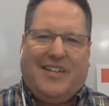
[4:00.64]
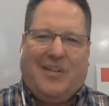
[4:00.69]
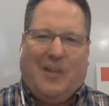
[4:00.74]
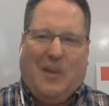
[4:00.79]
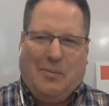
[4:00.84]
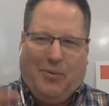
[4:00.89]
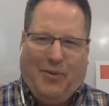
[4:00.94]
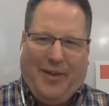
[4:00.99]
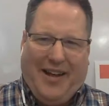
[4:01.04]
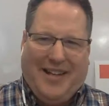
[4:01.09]
they
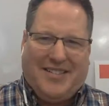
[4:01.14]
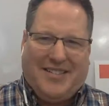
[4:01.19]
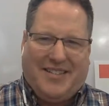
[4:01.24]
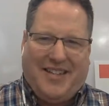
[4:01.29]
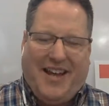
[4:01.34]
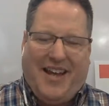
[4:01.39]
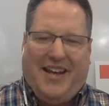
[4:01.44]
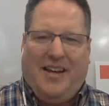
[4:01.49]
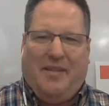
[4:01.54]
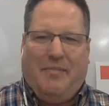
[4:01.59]
replace
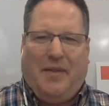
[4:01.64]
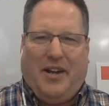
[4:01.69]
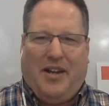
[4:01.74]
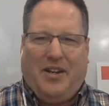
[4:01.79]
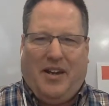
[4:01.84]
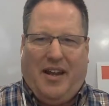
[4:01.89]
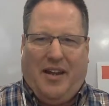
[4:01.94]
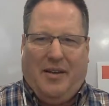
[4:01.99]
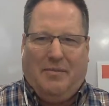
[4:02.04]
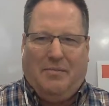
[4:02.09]
that
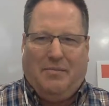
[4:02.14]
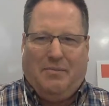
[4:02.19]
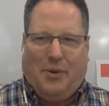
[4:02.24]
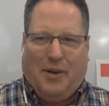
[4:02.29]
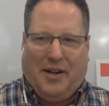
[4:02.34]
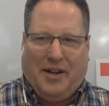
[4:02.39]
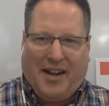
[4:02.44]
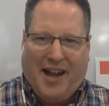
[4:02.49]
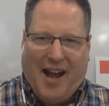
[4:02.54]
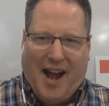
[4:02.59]
and
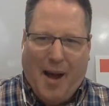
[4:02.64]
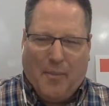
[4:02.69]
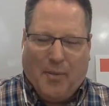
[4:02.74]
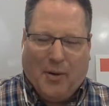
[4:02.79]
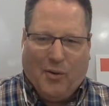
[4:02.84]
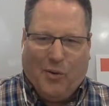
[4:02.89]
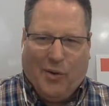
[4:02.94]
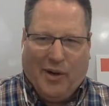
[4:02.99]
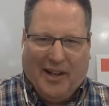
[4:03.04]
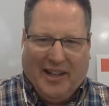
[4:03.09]
put
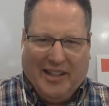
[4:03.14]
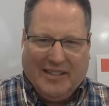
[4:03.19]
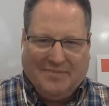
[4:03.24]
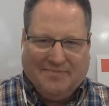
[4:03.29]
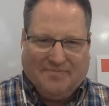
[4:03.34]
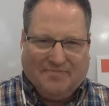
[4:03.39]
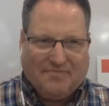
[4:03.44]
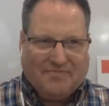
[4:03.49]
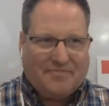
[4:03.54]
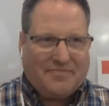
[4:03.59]
copper one
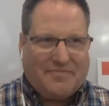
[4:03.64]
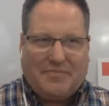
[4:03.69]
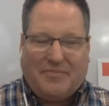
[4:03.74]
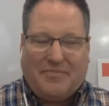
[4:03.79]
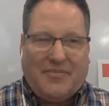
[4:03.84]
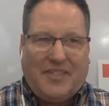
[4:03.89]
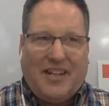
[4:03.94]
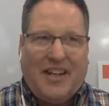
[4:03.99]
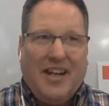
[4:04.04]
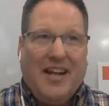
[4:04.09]
in.
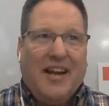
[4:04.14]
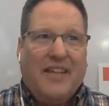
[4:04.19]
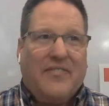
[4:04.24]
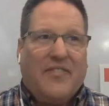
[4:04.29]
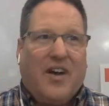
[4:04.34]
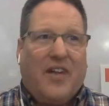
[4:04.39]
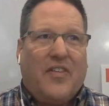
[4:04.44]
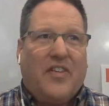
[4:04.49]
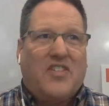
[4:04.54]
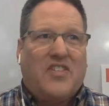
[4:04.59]
And I
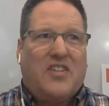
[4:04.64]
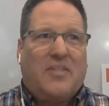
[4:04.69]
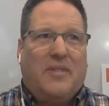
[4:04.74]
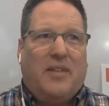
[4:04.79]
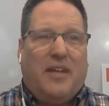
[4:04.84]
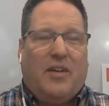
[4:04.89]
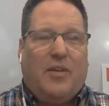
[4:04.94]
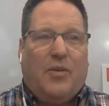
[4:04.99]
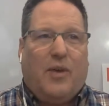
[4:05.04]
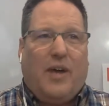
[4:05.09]
found this to
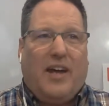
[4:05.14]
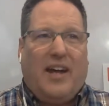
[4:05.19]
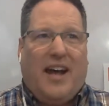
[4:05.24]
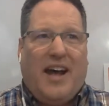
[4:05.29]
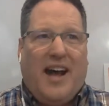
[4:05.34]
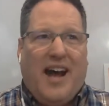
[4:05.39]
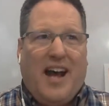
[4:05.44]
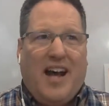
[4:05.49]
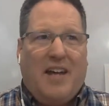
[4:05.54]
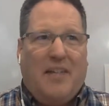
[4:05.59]
be quite
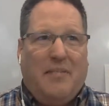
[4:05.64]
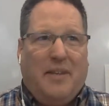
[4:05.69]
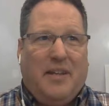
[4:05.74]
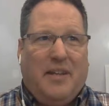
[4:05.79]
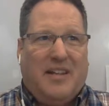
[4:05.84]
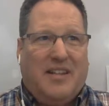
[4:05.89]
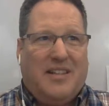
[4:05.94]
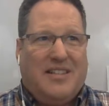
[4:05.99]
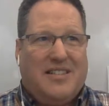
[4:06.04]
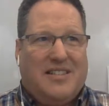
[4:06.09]
odd
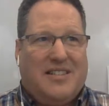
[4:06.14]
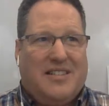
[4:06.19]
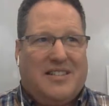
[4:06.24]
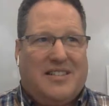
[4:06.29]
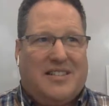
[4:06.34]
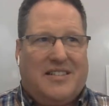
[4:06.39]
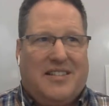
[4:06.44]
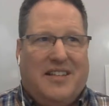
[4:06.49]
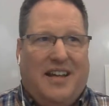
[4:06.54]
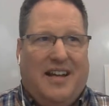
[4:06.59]

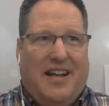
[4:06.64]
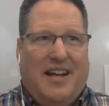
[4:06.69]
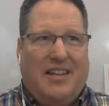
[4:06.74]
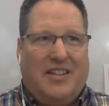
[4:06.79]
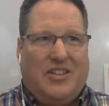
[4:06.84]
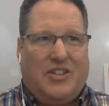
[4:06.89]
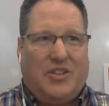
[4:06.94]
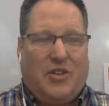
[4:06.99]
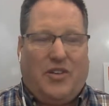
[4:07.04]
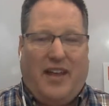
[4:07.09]
because
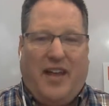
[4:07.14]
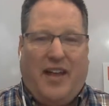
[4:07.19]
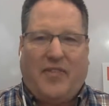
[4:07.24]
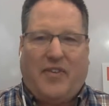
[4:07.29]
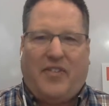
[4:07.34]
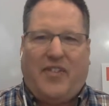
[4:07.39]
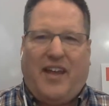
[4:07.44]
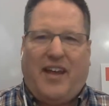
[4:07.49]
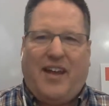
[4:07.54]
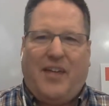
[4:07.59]
shortly
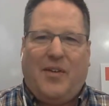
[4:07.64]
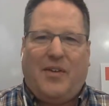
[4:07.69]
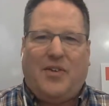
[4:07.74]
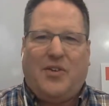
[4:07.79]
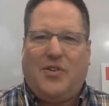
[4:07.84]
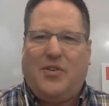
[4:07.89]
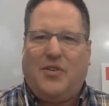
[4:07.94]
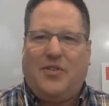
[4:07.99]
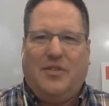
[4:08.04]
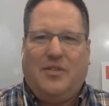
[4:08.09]
after that, I went
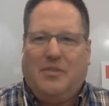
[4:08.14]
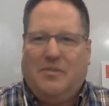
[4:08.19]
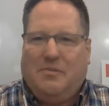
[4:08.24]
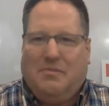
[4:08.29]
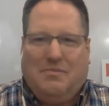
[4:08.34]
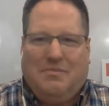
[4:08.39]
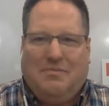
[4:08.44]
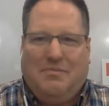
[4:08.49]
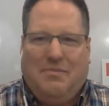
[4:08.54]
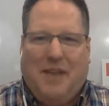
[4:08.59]
to a
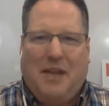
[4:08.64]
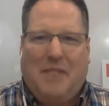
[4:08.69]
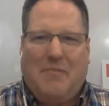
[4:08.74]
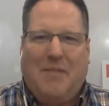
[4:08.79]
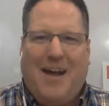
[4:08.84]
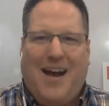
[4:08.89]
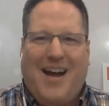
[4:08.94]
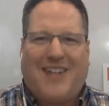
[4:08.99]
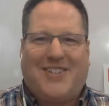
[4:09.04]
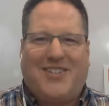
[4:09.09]
big
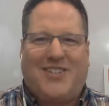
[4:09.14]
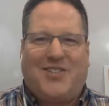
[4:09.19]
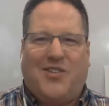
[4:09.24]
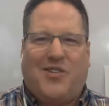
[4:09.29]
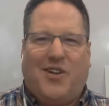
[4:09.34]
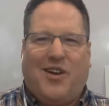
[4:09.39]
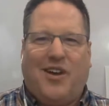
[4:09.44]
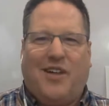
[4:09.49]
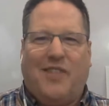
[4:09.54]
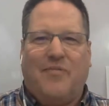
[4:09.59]
box
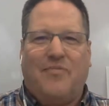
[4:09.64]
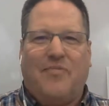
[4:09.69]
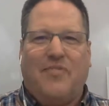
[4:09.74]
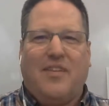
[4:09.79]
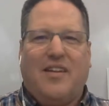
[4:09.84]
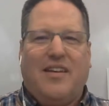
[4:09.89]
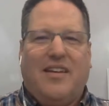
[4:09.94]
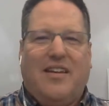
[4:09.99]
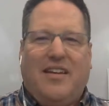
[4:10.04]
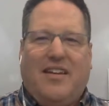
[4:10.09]
store
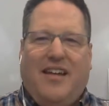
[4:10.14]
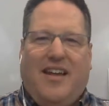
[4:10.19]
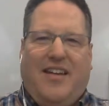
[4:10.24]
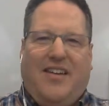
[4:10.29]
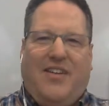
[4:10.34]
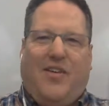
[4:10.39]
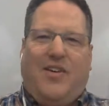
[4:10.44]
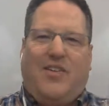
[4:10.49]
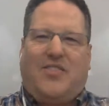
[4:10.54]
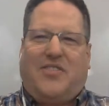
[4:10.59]

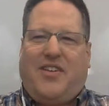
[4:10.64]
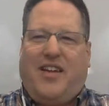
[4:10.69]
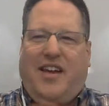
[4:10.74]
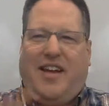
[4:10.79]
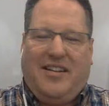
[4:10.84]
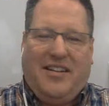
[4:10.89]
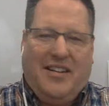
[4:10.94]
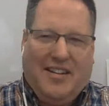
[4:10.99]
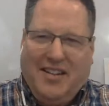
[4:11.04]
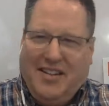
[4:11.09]
and noticed
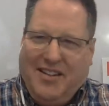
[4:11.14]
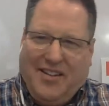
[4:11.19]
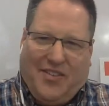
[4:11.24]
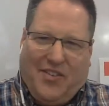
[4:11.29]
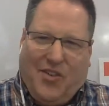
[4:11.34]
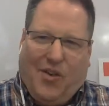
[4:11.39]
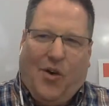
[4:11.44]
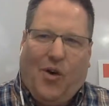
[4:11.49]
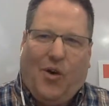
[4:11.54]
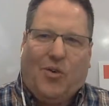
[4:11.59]
that
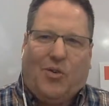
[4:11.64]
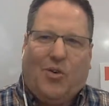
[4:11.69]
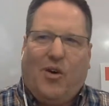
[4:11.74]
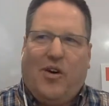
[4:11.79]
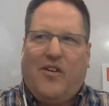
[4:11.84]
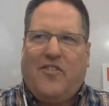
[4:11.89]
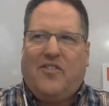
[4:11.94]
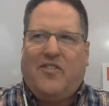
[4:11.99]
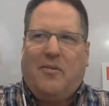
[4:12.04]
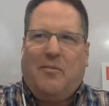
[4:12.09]
the whole
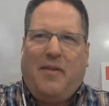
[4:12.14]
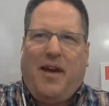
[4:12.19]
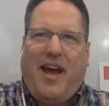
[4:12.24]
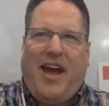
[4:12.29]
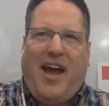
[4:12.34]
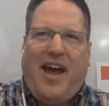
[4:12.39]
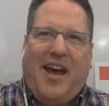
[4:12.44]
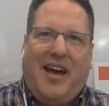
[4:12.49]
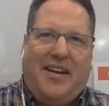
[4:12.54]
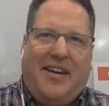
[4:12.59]
row of them
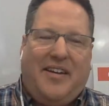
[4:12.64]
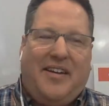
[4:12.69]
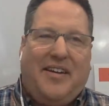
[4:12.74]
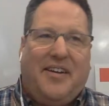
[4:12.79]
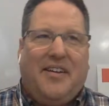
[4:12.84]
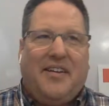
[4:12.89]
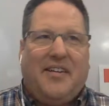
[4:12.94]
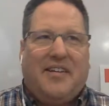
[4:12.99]
had